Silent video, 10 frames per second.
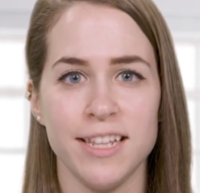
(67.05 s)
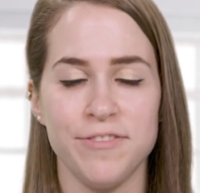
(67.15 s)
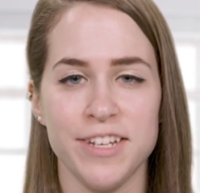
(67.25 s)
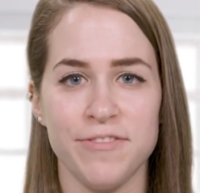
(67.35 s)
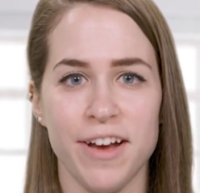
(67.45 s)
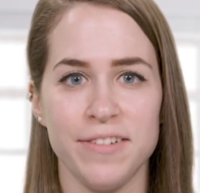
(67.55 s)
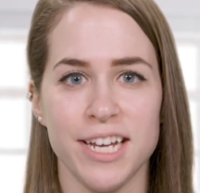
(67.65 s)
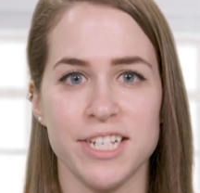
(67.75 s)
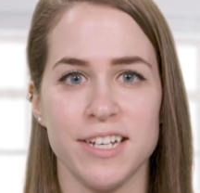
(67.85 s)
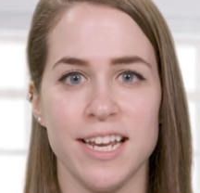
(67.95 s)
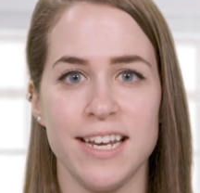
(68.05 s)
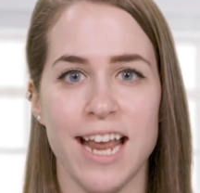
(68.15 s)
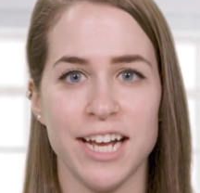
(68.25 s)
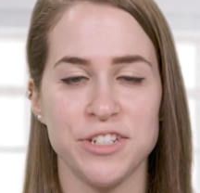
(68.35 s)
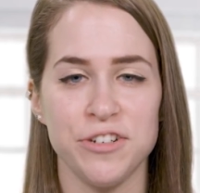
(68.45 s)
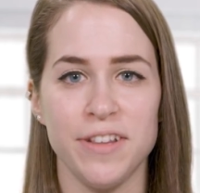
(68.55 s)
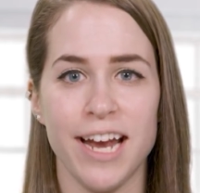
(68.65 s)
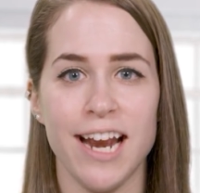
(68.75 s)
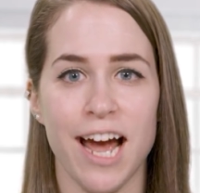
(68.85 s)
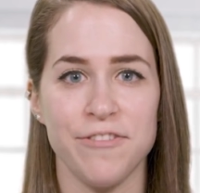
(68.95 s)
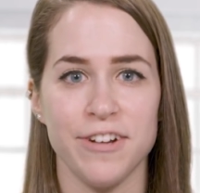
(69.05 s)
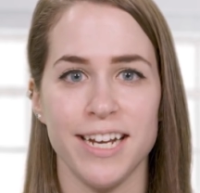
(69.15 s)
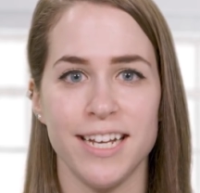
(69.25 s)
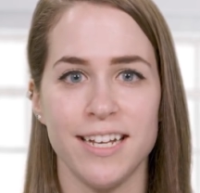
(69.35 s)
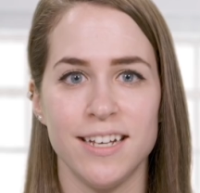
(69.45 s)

Lifting Foundation in Natural Light Ivory.